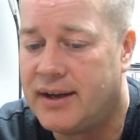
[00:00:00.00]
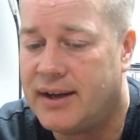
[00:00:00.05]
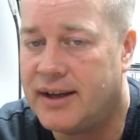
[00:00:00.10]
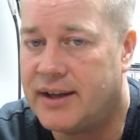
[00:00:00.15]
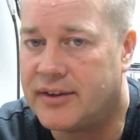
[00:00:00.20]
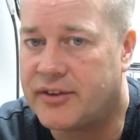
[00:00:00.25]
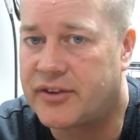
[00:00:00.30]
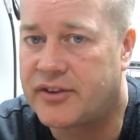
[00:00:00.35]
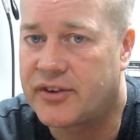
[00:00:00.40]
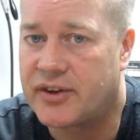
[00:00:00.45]

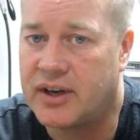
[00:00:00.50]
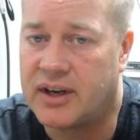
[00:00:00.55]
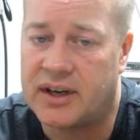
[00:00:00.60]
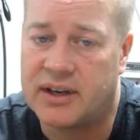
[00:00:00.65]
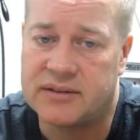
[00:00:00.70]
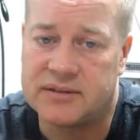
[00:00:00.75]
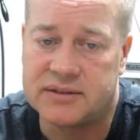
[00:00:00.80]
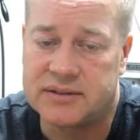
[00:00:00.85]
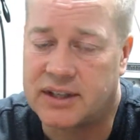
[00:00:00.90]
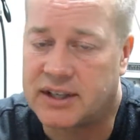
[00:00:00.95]
it's
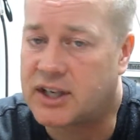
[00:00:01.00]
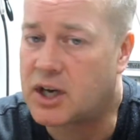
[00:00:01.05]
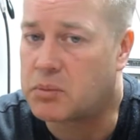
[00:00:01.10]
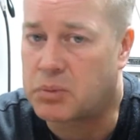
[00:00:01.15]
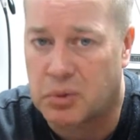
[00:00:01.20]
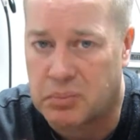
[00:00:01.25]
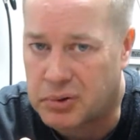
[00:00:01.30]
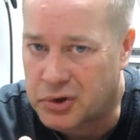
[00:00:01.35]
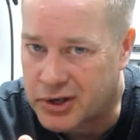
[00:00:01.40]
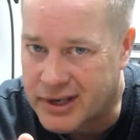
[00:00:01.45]
a
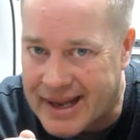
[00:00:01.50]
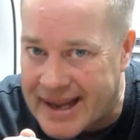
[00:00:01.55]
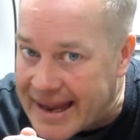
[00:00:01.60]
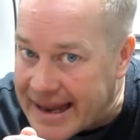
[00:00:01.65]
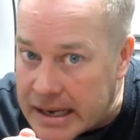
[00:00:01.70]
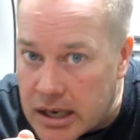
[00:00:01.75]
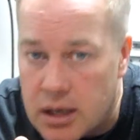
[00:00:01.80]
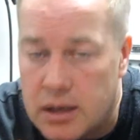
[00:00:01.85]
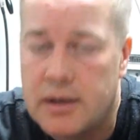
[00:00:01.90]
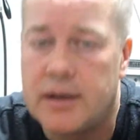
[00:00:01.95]
couple per
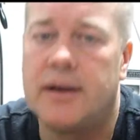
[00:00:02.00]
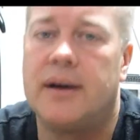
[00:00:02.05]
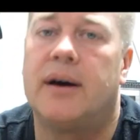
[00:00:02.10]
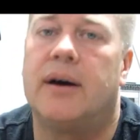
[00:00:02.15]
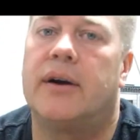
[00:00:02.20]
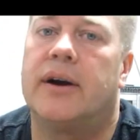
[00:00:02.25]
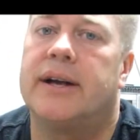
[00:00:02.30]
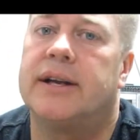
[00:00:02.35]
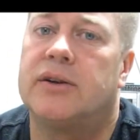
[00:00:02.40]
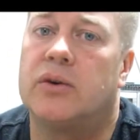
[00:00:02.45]
day,
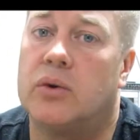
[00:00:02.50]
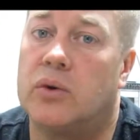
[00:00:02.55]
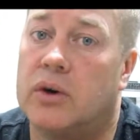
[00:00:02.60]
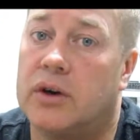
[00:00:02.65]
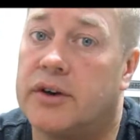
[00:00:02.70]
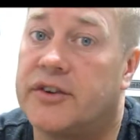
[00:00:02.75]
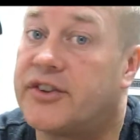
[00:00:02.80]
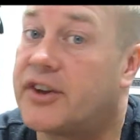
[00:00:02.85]
alright, or